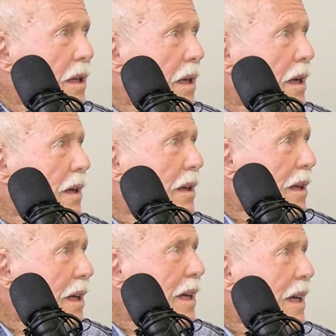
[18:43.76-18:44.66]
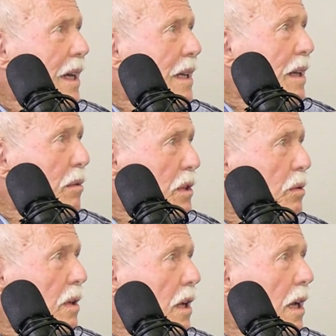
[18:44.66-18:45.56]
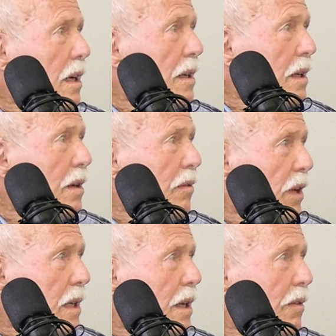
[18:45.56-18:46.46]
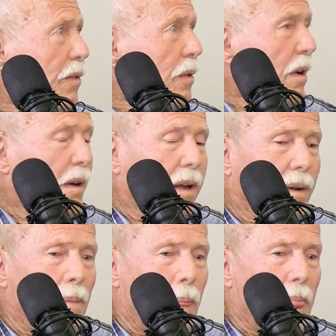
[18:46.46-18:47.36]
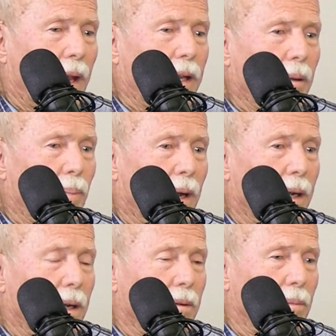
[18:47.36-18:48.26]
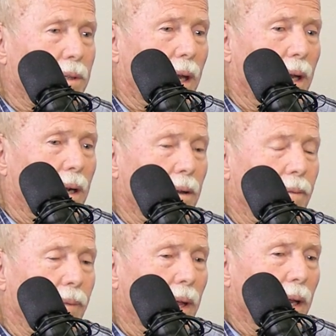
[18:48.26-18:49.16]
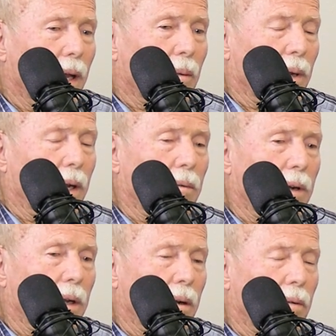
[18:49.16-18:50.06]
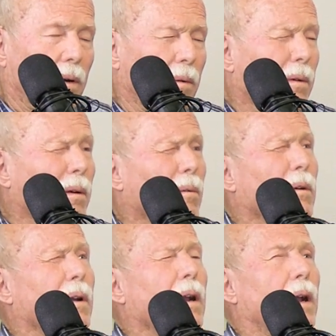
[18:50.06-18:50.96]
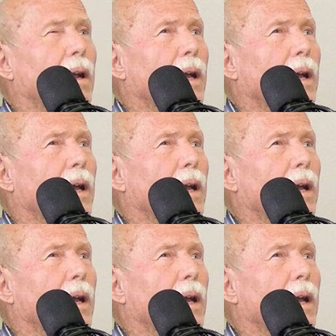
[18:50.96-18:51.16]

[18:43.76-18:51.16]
Yeah. He was the one that got convicted for it, the Teapot Dome scandal. But anyway, where were we?